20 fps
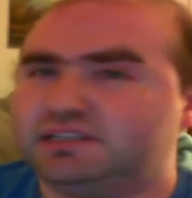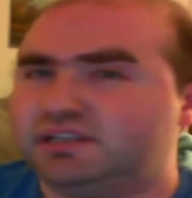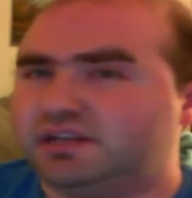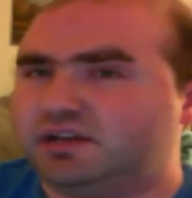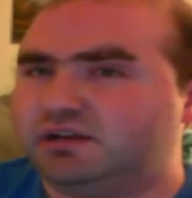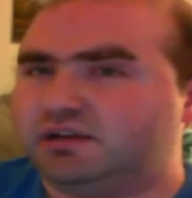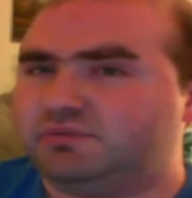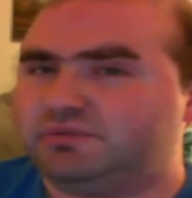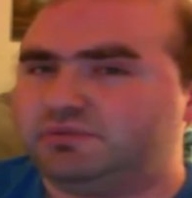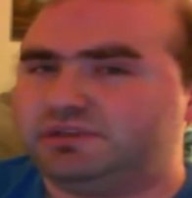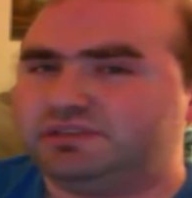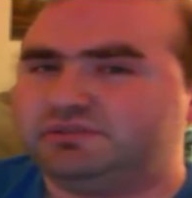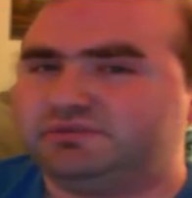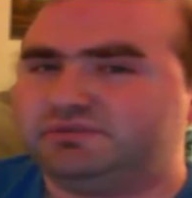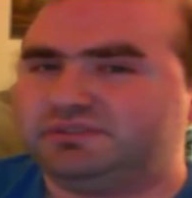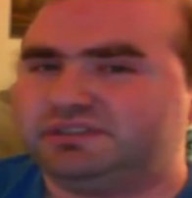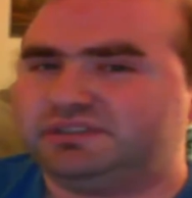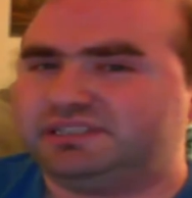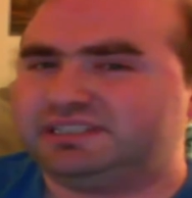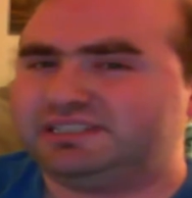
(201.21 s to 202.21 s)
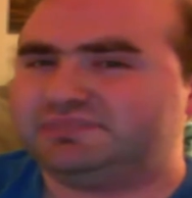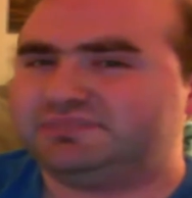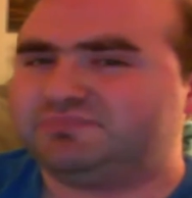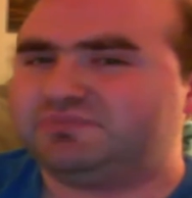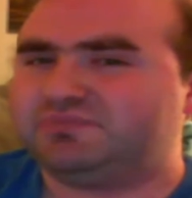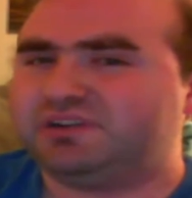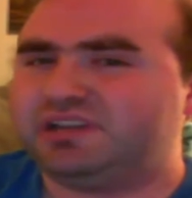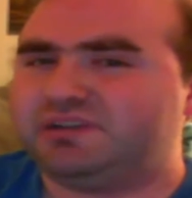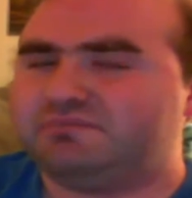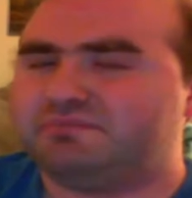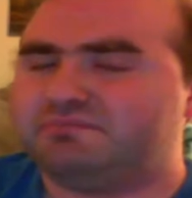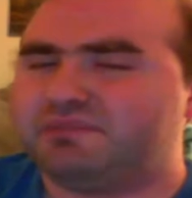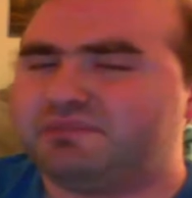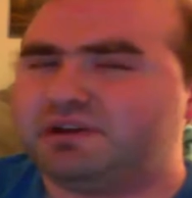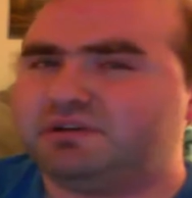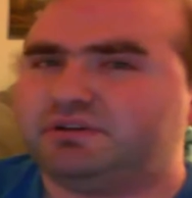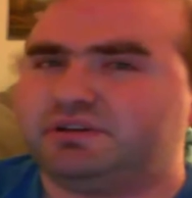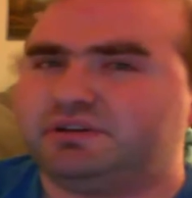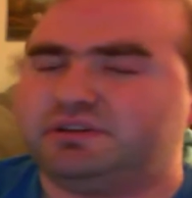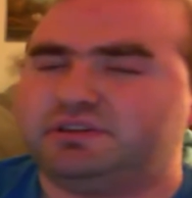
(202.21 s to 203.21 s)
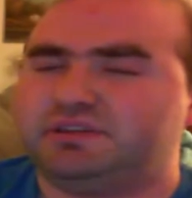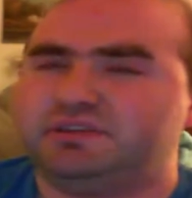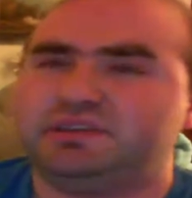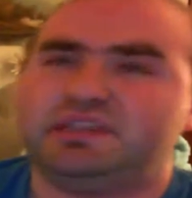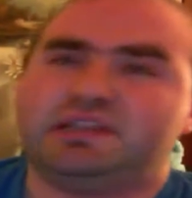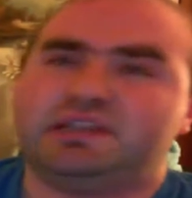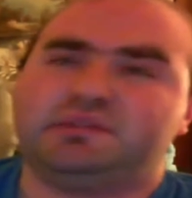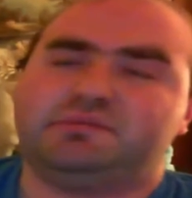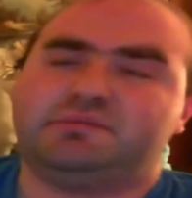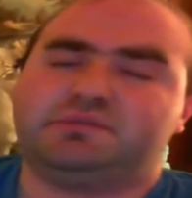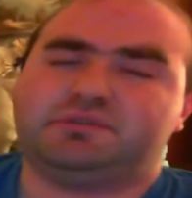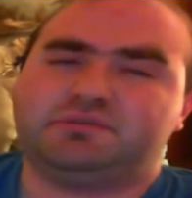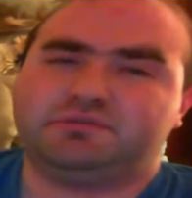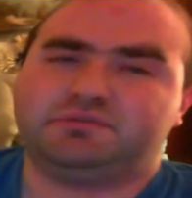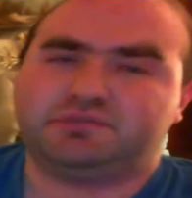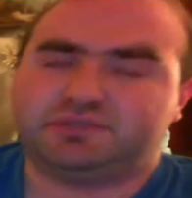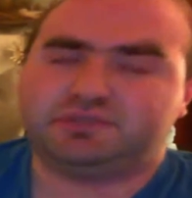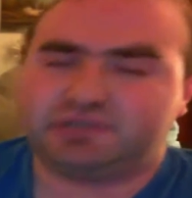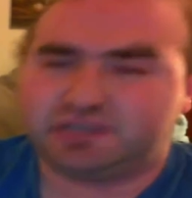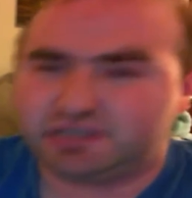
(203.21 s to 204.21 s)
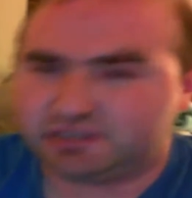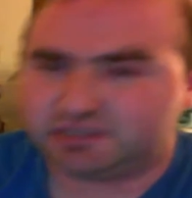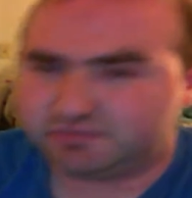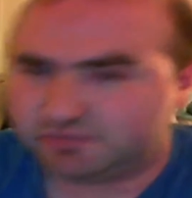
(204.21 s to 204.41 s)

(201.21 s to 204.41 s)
when Izuku says it's pretty American themed, don't you think?